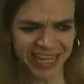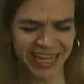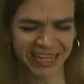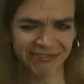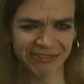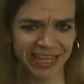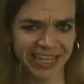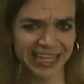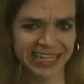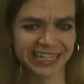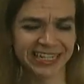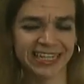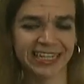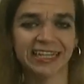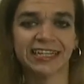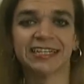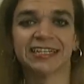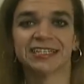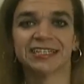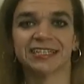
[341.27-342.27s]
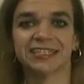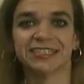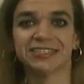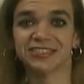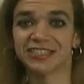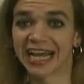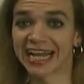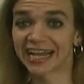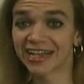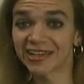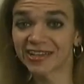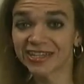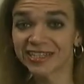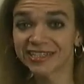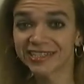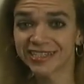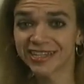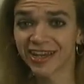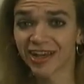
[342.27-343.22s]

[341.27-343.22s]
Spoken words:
I've had Jacqueline